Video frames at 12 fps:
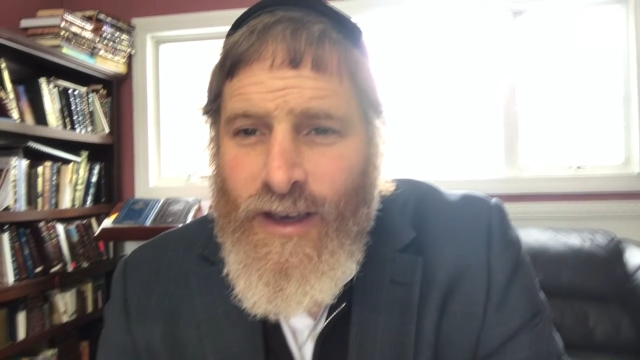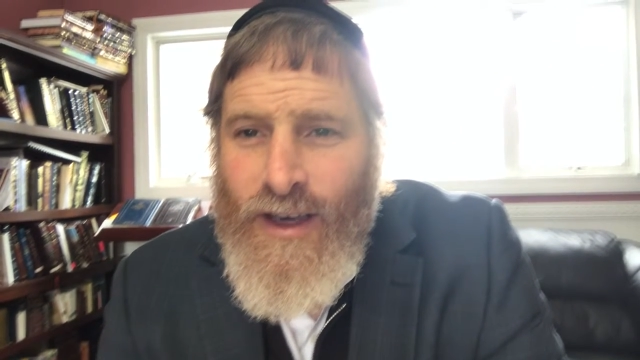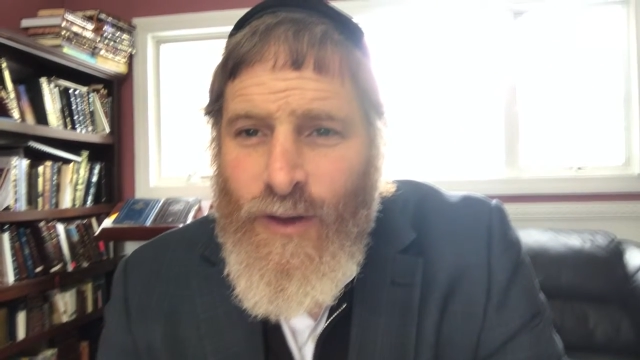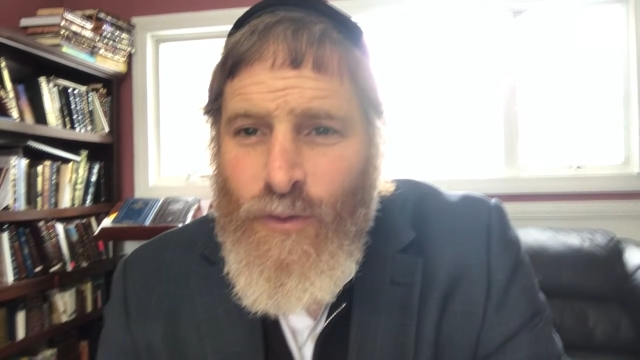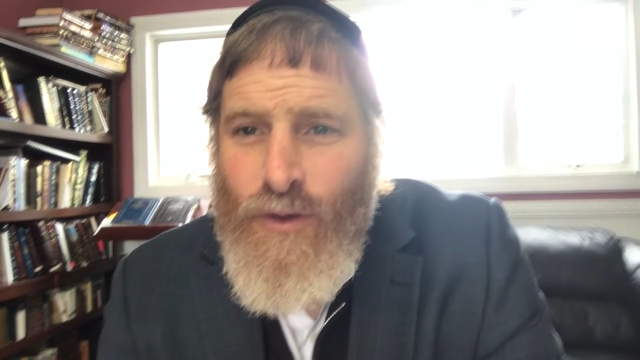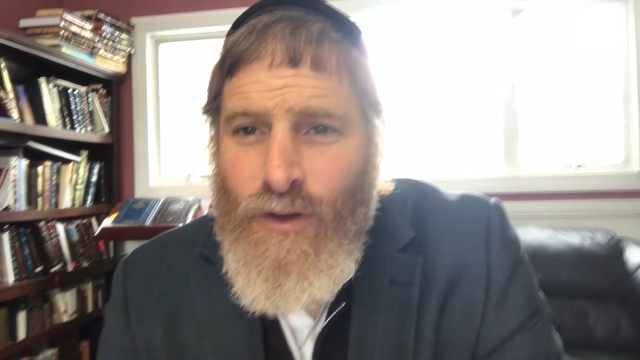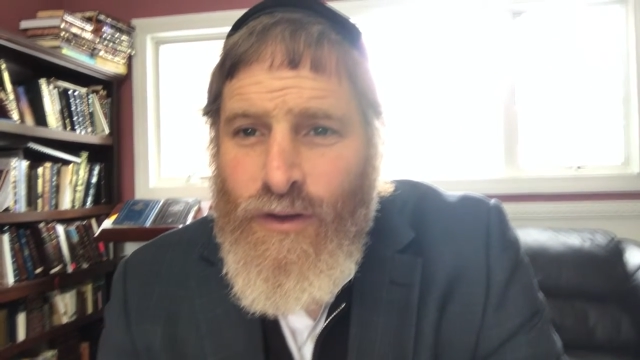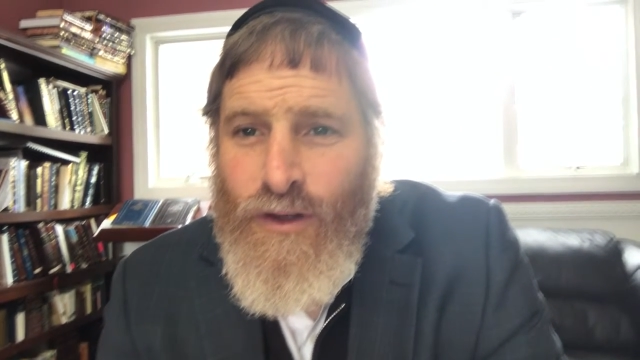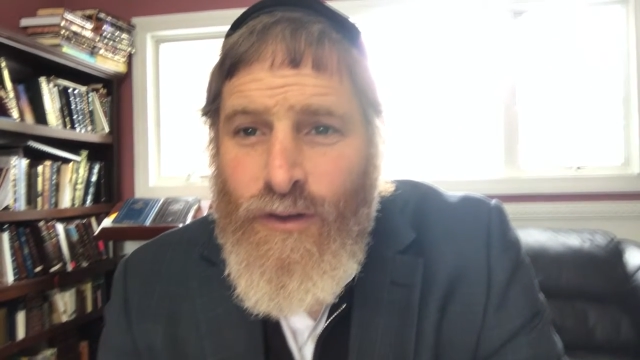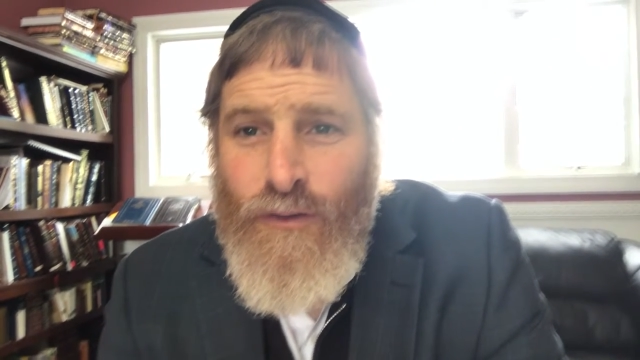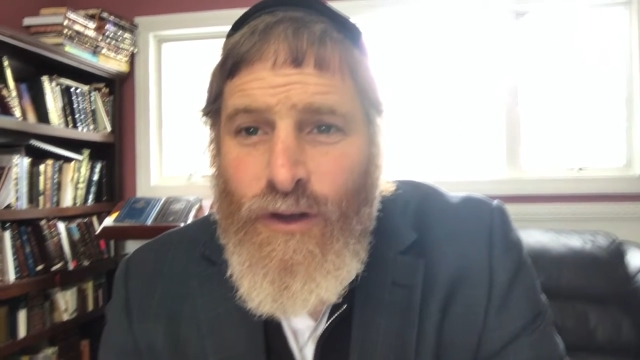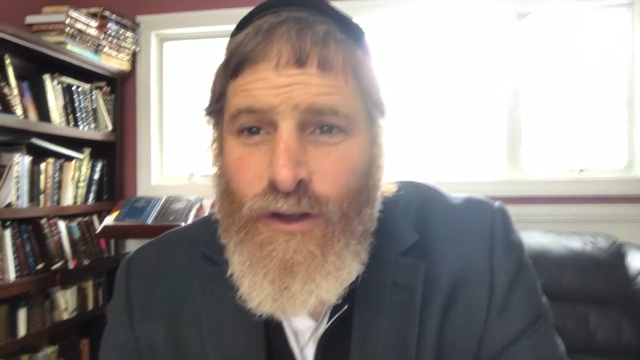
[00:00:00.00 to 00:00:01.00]
And we
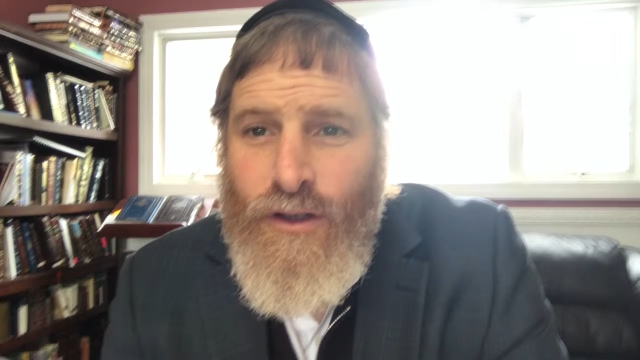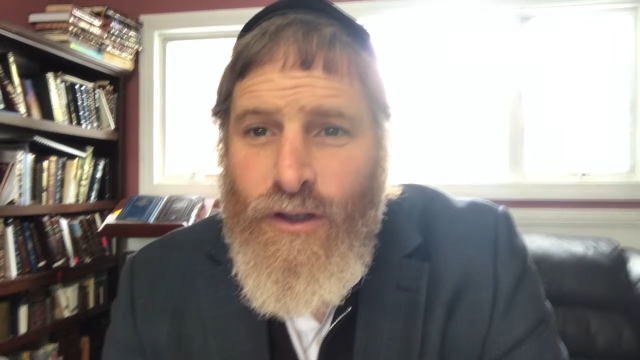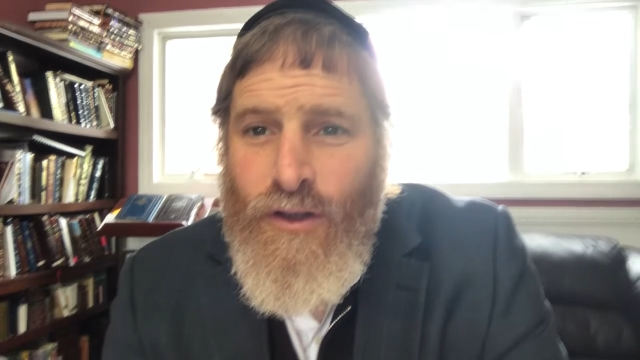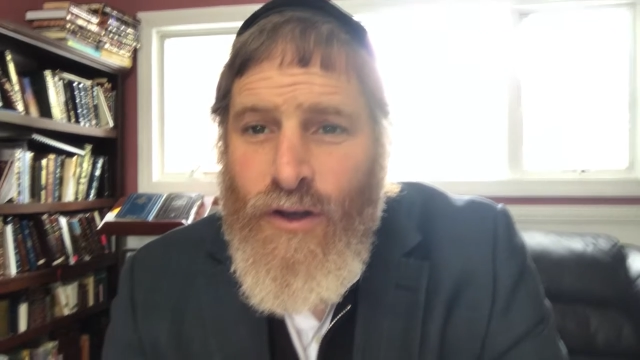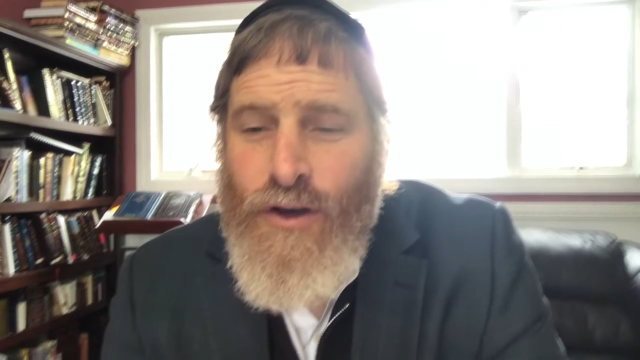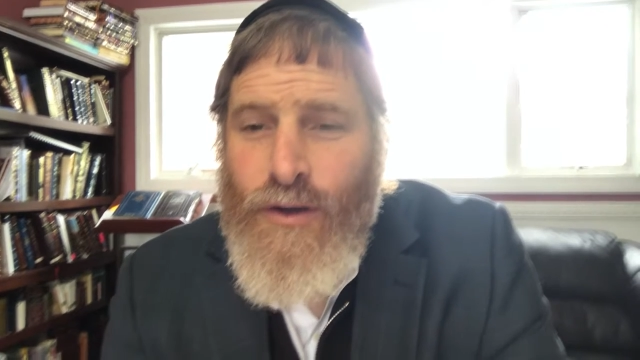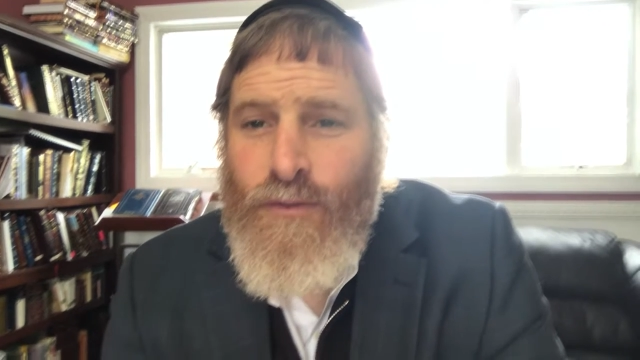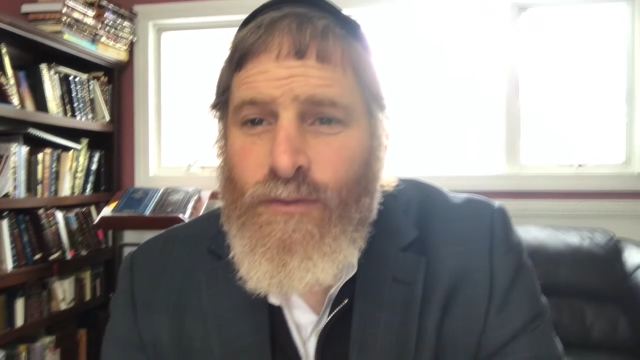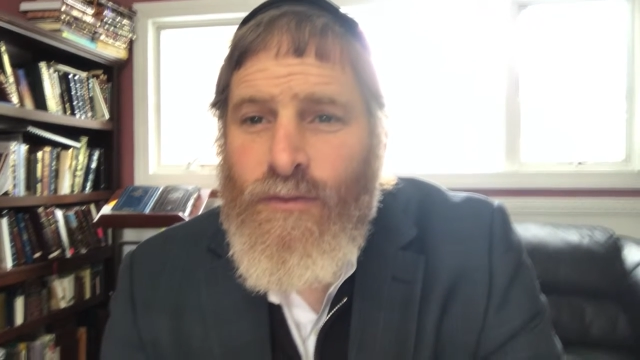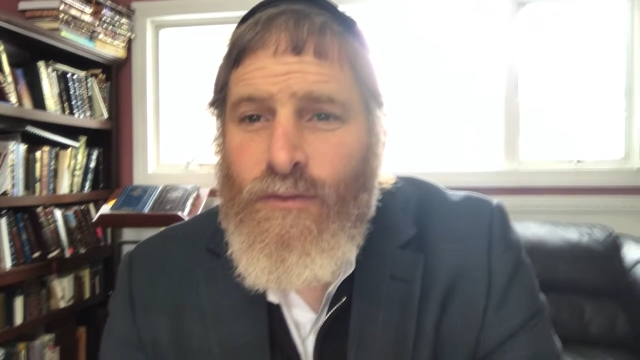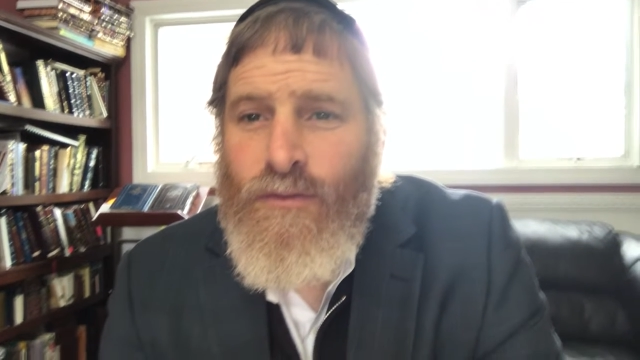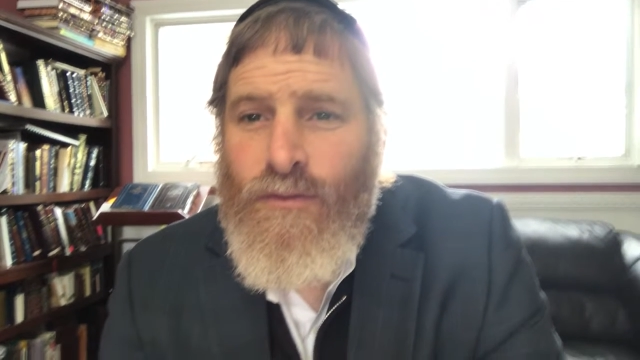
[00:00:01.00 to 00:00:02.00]
just finished Zloim.
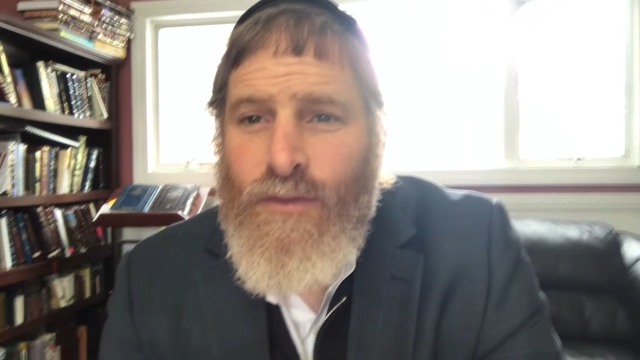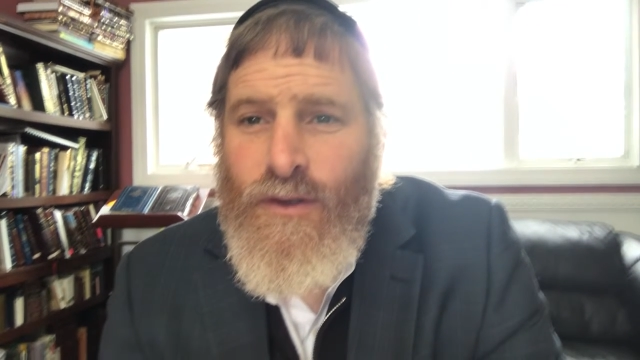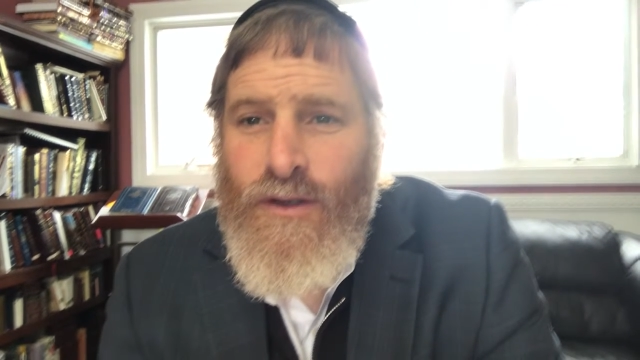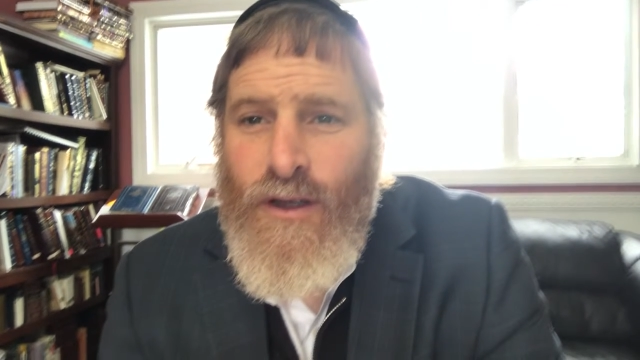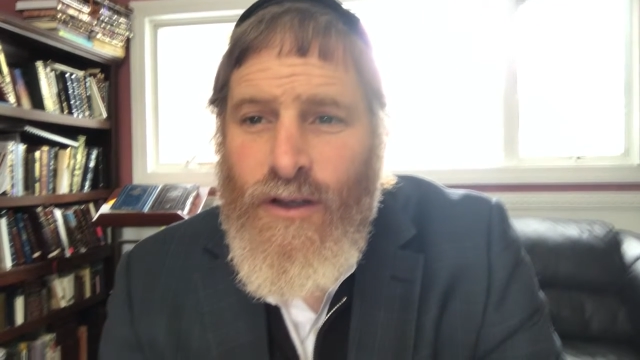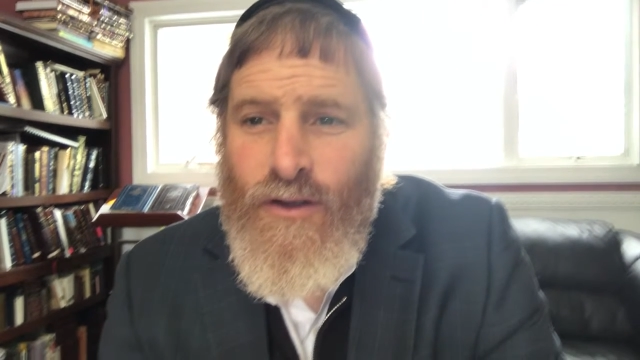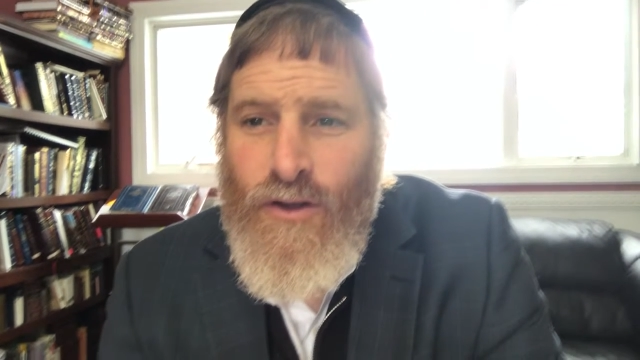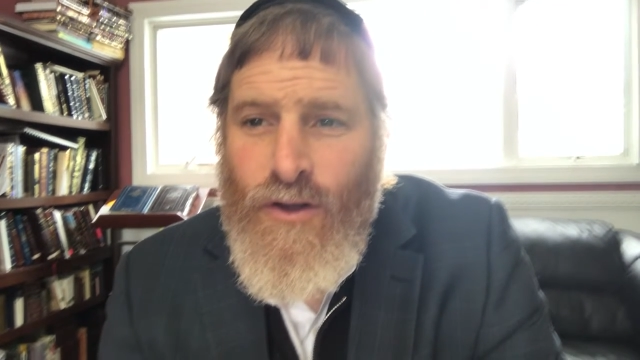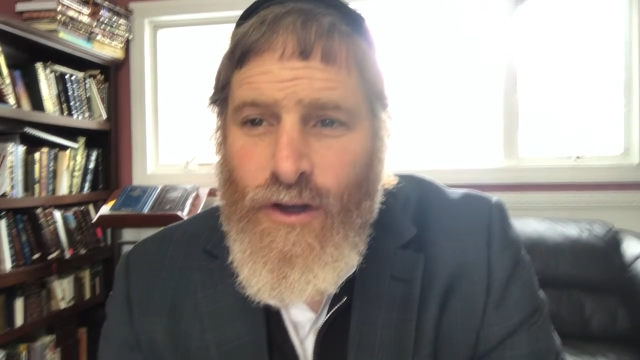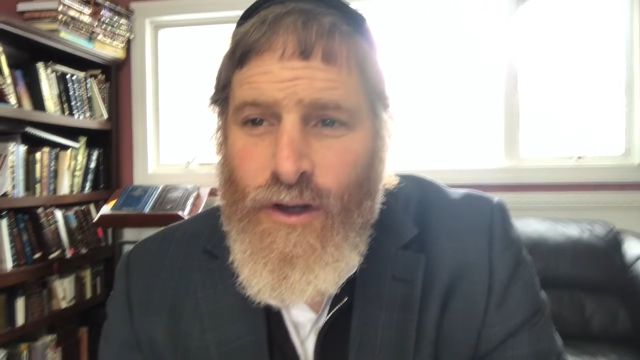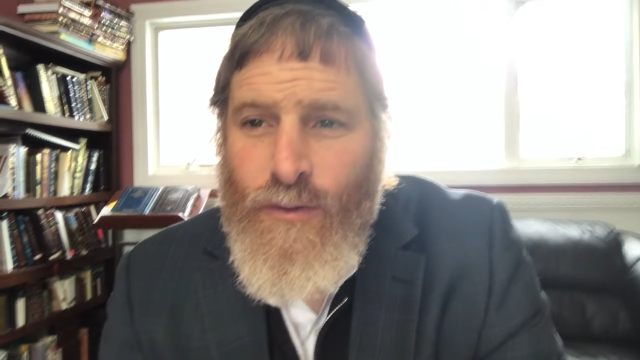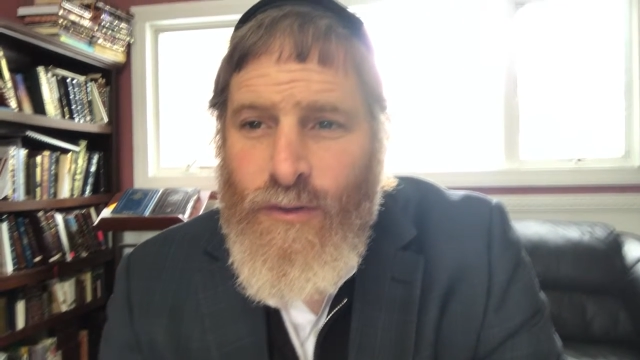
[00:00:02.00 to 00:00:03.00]
Seder
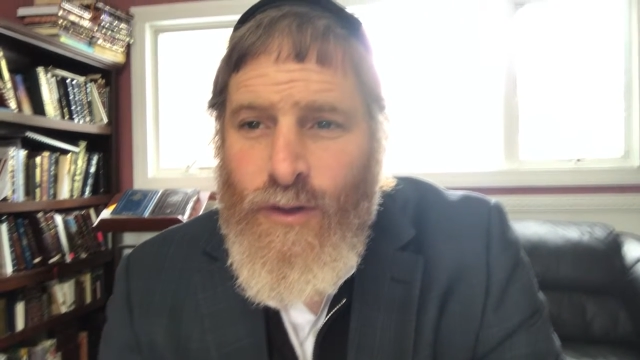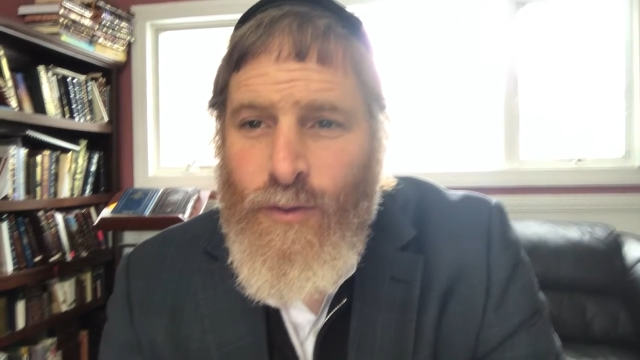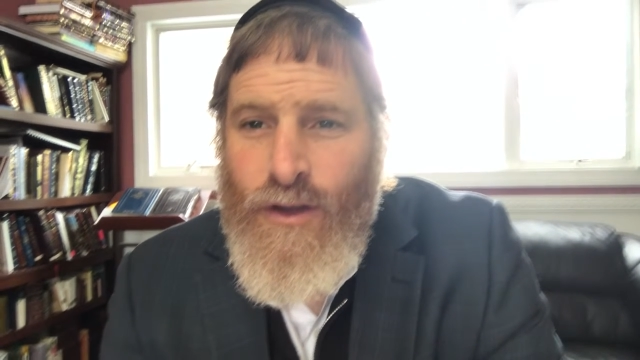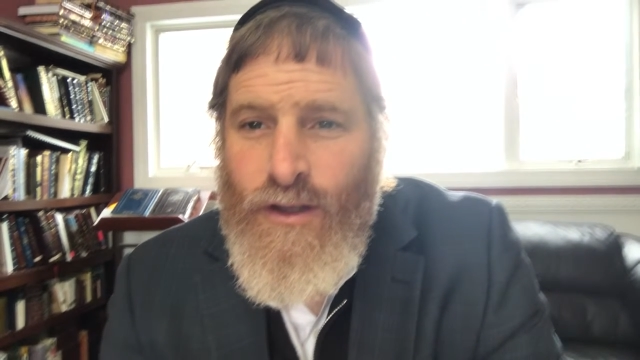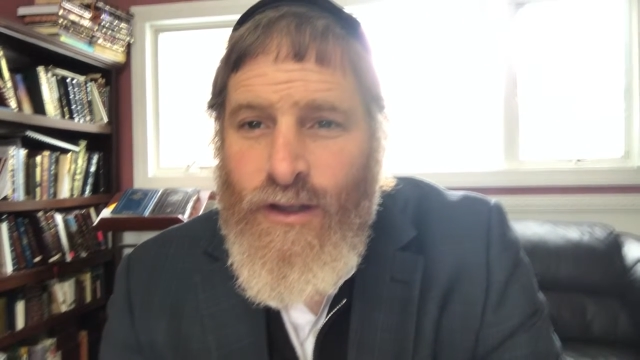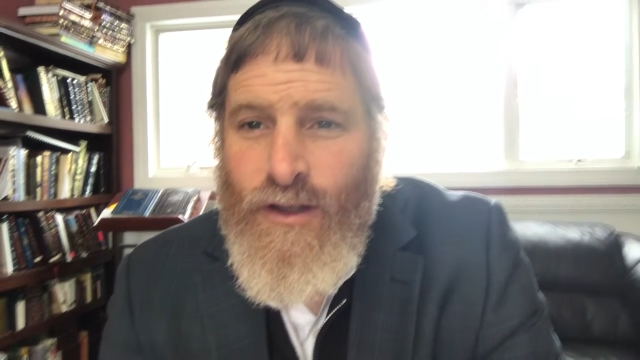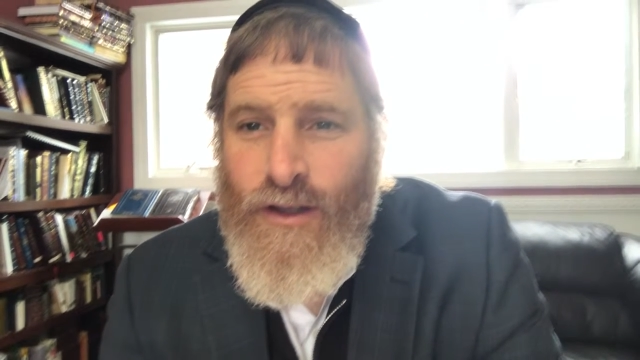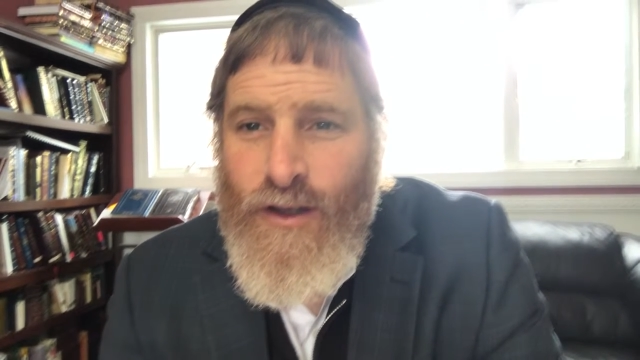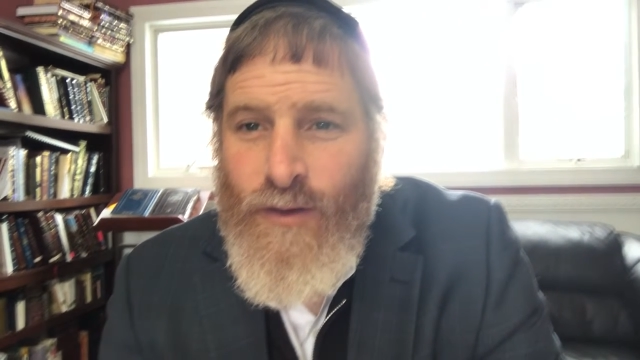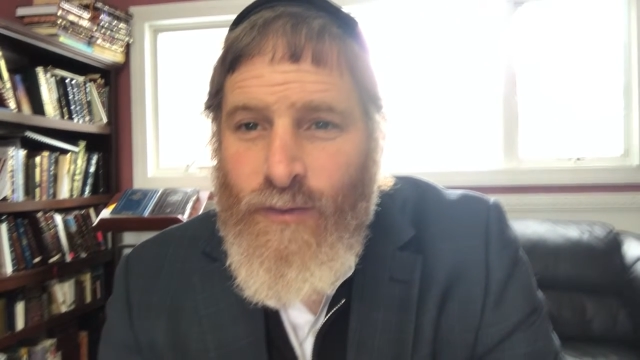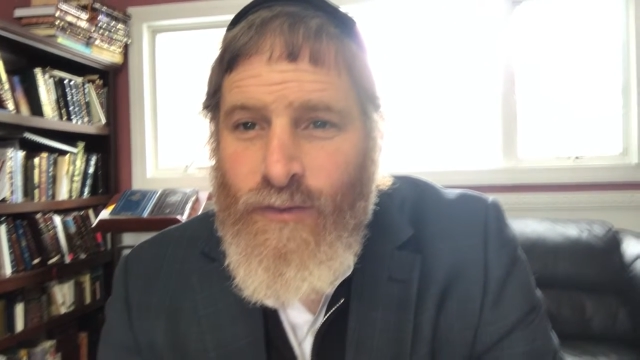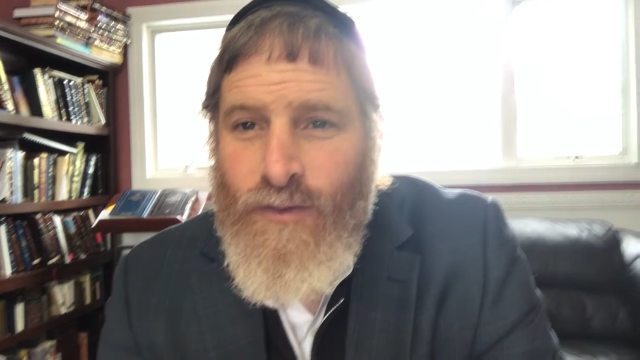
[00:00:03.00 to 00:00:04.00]
Zloim is basically,